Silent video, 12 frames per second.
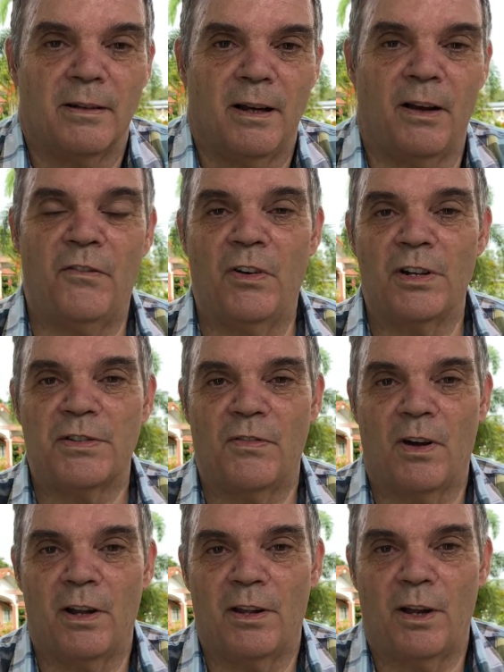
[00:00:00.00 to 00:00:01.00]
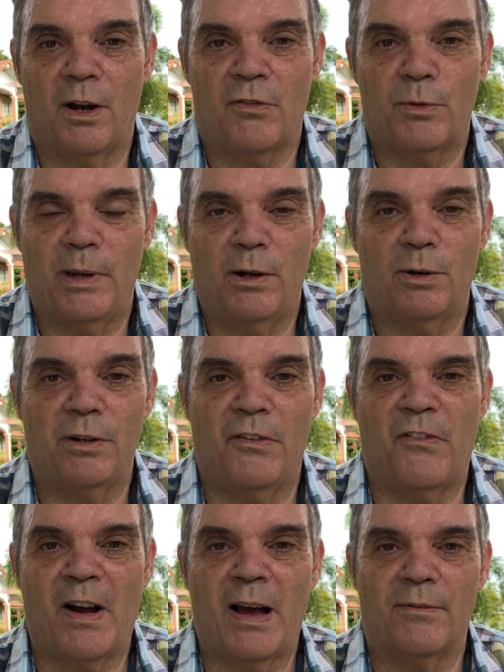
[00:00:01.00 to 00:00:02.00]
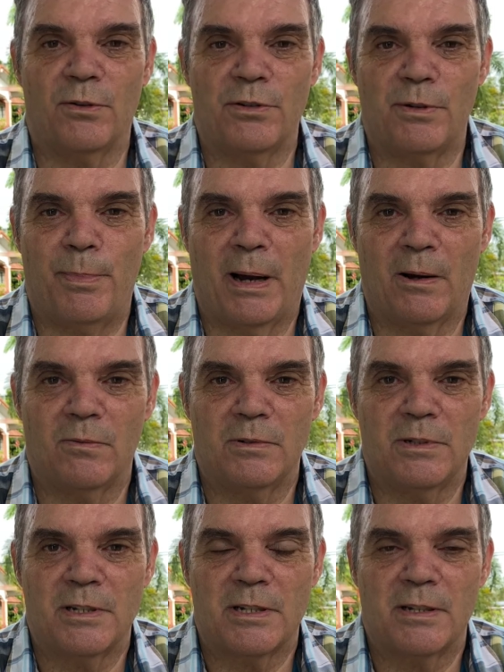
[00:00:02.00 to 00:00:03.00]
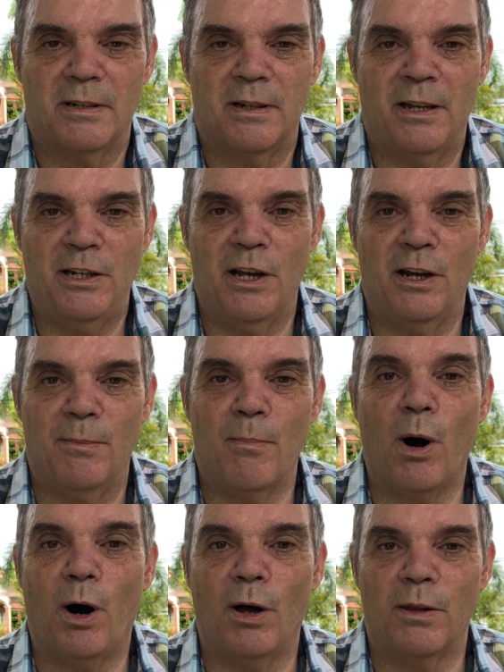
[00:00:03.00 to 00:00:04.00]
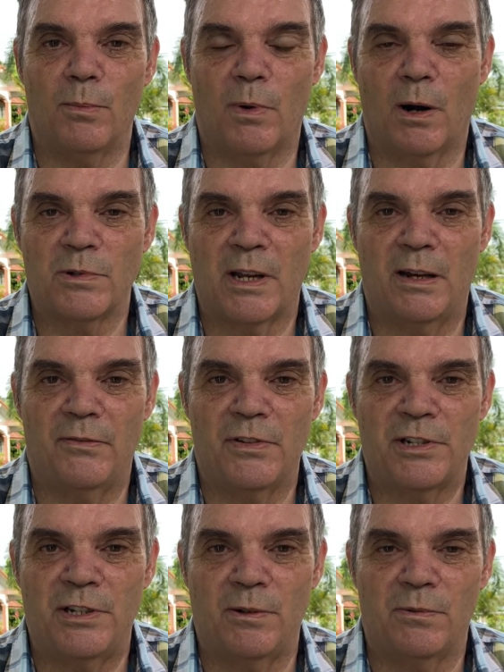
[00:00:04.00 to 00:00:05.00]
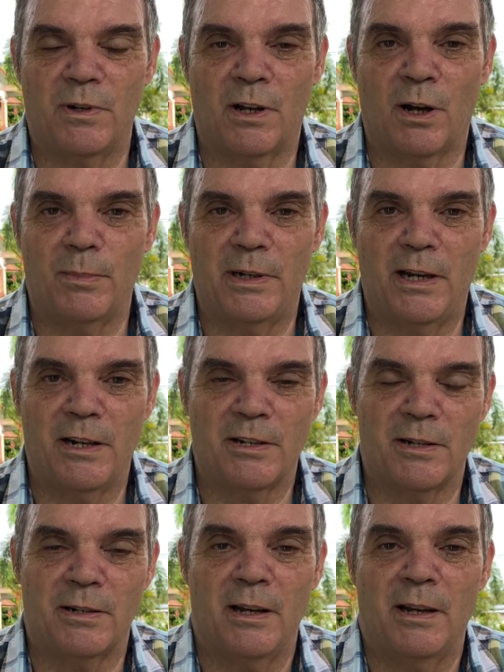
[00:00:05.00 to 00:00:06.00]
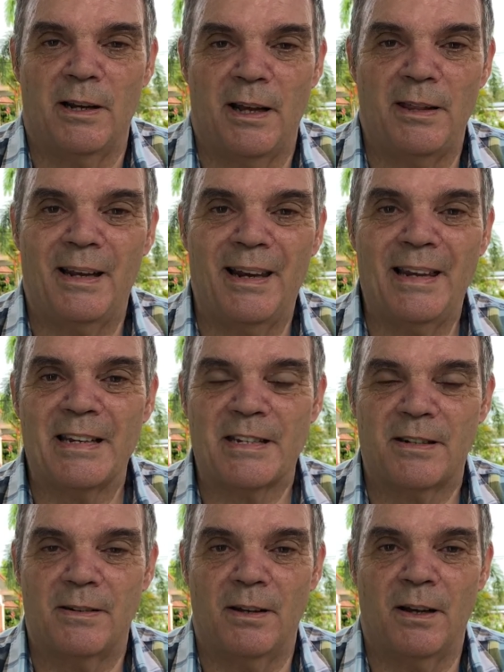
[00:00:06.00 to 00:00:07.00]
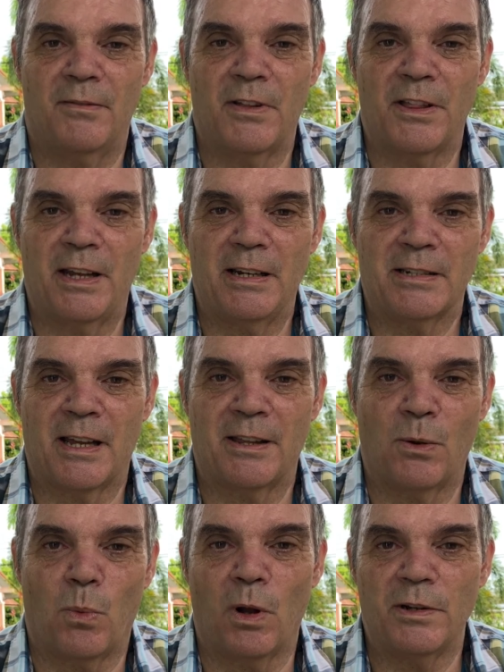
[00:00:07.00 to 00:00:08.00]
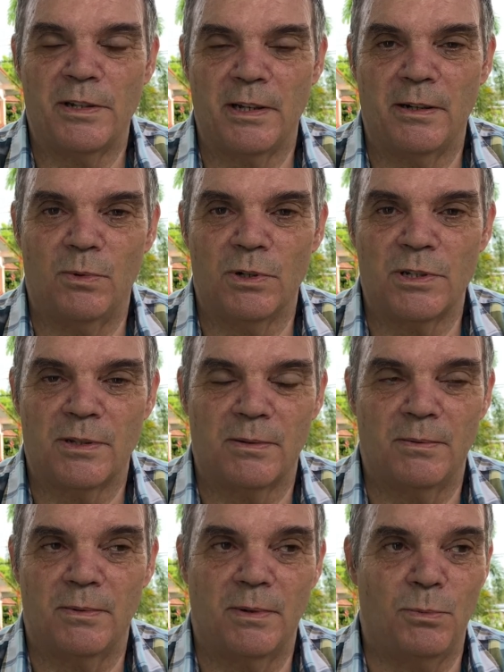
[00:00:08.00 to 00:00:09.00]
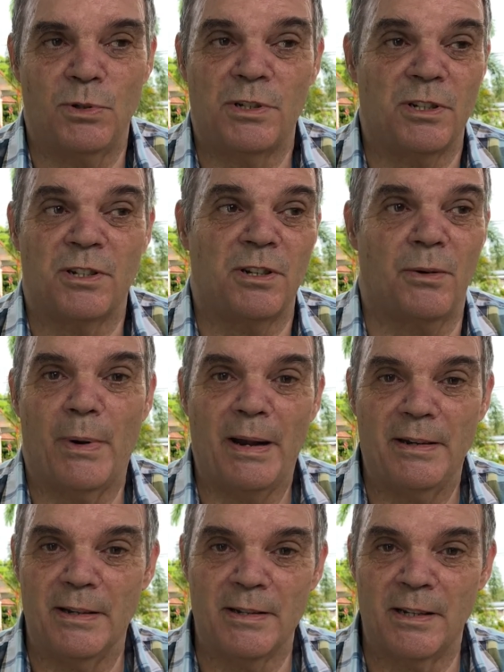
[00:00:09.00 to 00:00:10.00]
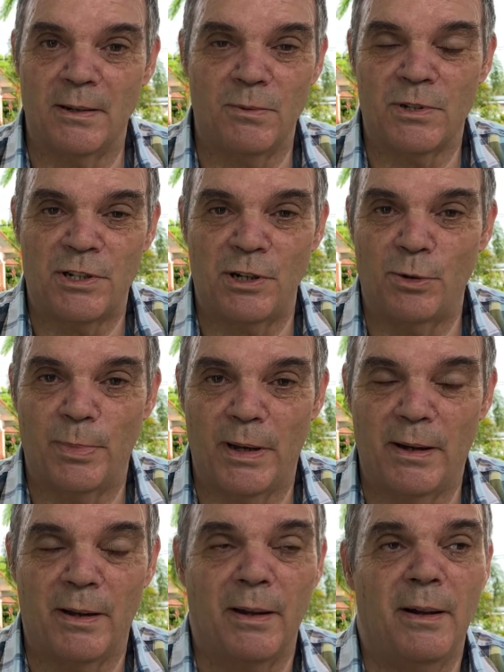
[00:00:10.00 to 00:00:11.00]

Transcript: And first of all, they offered me only £500 a year more than what I was getting for student accommodation. And the list of the things that they wanted was just horrendous. It was stupid.